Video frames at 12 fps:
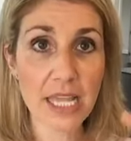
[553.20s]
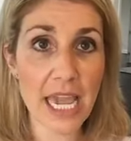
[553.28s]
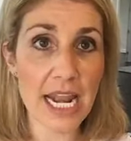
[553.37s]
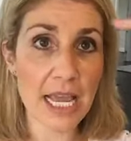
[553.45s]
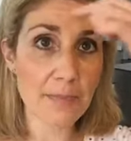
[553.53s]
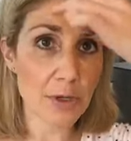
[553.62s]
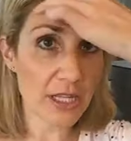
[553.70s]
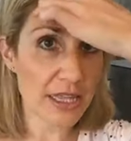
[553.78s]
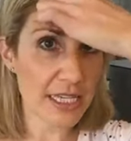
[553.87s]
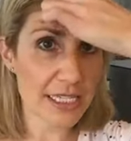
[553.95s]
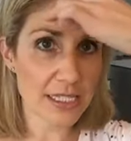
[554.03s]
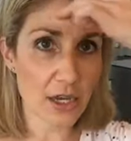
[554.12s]
and I put
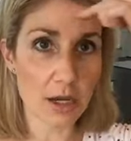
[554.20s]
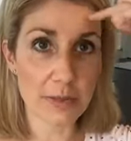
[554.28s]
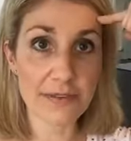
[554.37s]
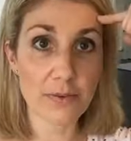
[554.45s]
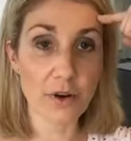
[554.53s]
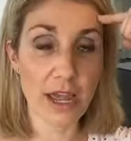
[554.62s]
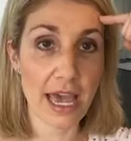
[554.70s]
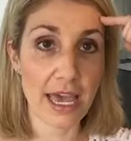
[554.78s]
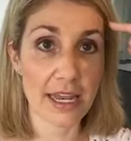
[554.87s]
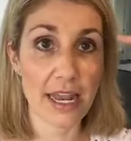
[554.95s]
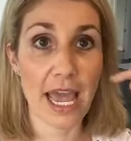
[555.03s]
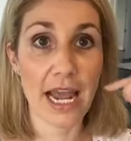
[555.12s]
this on my
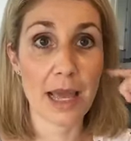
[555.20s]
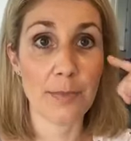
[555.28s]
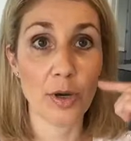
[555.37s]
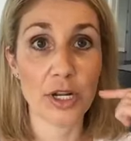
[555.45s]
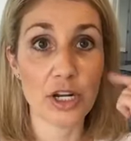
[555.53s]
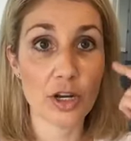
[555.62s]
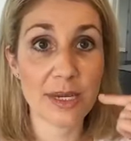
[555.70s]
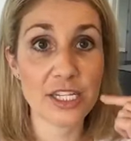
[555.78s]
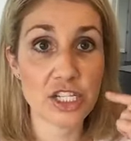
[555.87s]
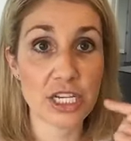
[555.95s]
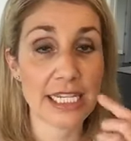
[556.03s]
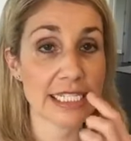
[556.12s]
forehead and I put it on my
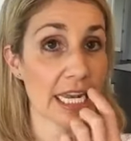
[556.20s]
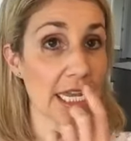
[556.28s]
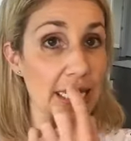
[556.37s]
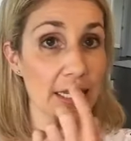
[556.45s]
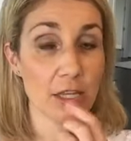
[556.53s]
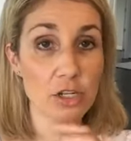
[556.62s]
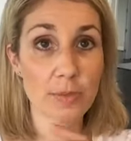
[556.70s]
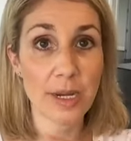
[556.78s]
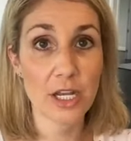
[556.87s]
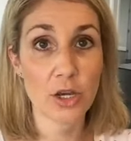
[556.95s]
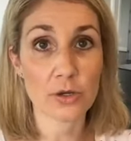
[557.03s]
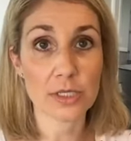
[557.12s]
cheeks and a little under my
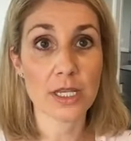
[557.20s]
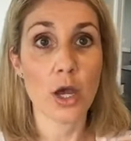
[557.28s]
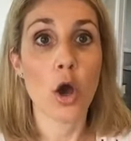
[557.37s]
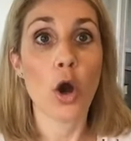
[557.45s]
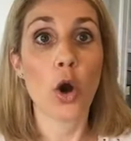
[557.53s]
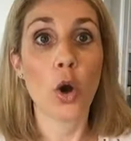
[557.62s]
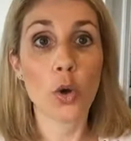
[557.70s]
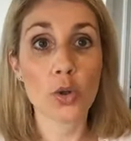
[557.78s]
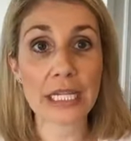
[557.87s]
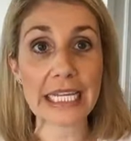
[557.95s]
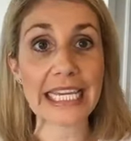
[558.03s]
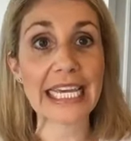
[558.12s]
nose.
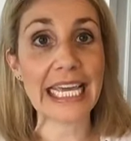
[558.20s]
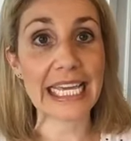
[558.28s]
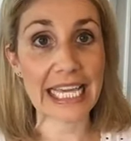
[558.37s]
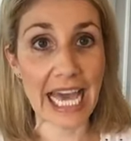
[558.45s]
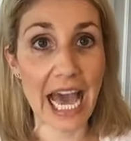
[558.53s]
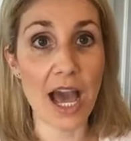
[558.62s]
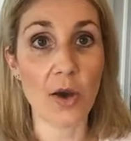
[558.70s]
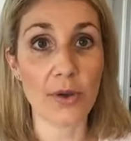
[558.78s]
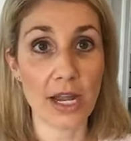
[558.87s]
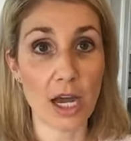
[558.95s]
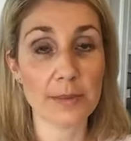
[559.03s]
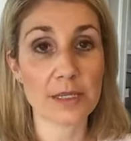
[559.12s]
Holy cow,
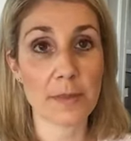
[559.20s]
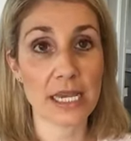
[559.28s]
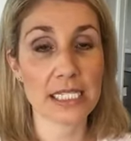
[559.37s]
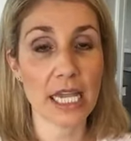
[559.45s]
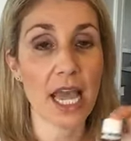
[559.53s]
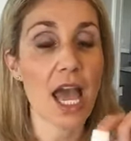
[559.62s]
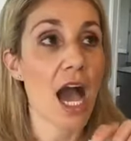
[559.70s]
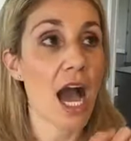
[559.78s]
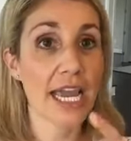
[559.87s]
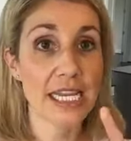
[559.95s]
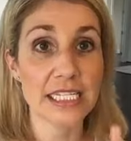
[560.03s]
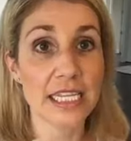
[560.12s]
it helped amazing.
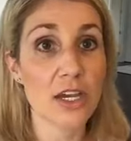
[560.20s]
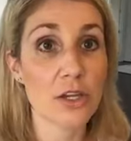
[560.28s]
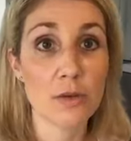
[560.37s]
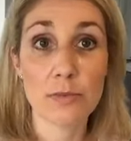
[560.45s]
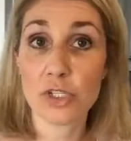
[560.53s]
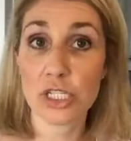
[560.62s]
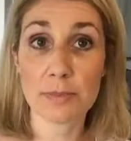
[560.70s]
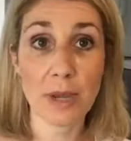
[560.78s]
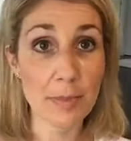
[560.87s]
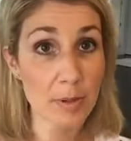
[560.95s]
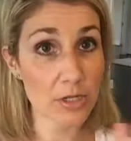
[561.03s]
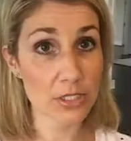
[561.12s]
I can tell you just
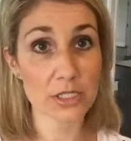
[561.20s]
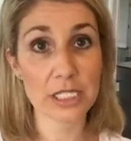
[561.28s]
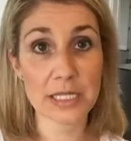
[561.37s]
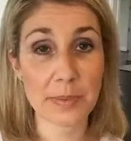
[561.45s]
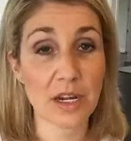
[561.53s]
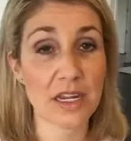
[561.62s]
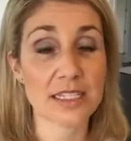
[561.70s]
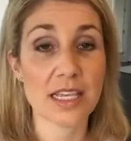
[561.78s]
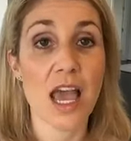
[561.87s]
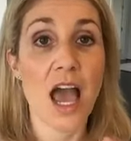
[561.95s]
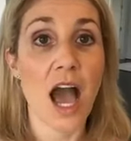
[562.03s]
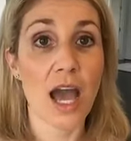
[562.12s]
my personal experience,
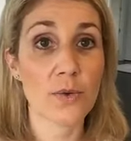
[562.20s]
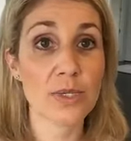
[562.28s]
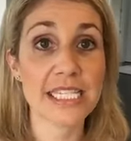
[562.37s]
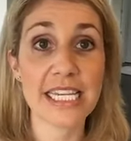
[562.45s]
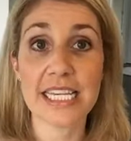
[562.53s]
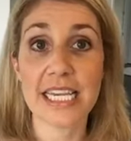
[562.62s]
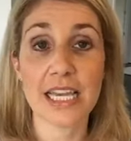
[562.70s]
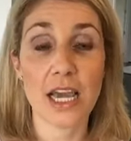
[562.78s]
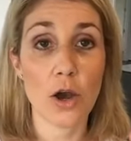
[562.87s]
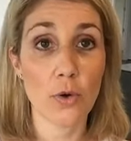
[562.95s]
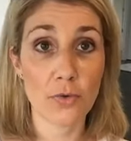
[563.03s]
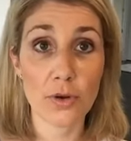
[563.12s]
I was taking
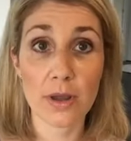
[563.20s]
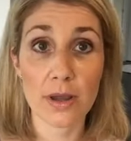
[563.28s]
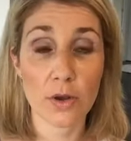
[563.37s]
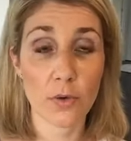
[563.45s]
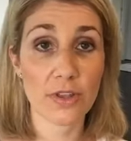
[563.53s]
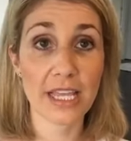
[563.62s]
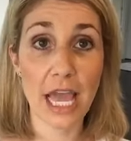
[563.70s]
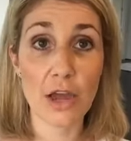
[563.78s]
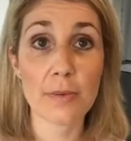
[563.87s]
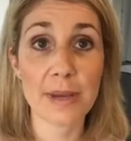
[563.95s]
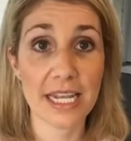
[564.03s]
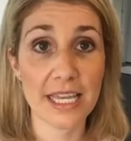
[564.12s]
over, over the
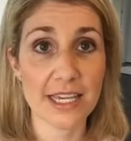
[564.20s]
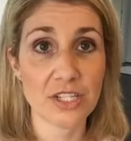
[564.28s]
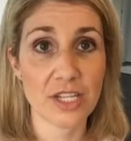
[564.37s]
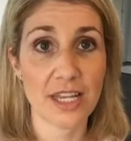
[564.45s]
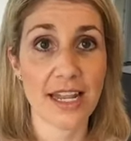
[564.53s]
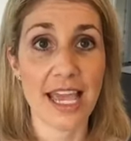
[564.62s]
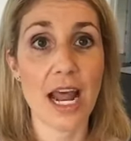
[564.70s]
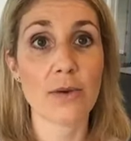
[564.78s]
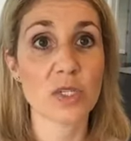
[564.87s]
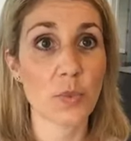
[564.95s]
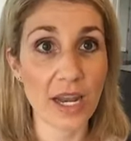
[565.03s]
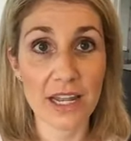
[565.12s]
counter medication and I
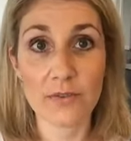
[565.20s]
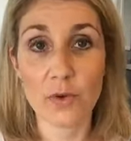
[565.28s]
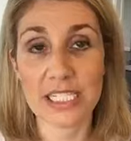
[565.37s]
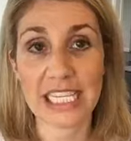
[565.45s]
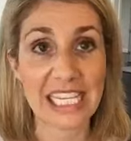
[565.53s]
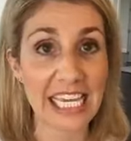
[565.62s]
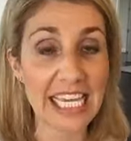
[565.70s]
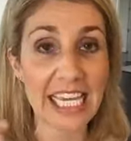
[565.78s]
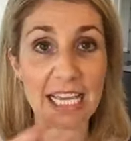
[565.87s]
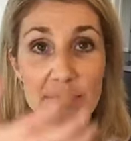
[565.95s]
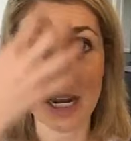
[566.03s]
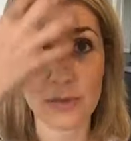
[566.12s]
was waiting for it to kick
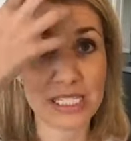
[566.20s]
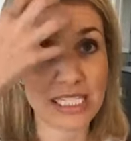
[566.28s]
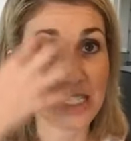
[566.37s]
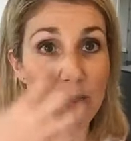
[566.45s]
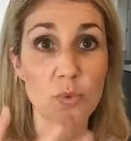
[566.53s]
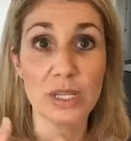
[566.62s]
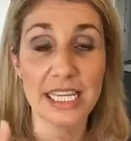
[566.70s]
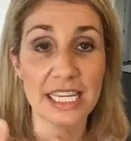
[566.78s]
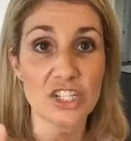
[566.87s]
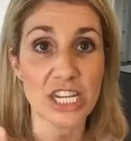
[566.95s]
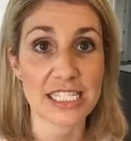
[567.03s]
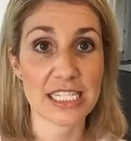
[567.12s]
in, but I was still really
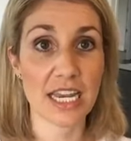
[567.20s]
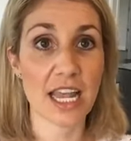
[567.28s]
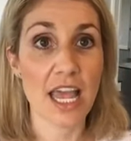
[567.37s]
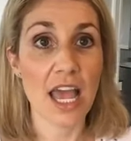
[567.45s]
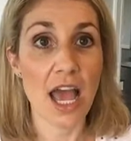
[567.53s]
congested.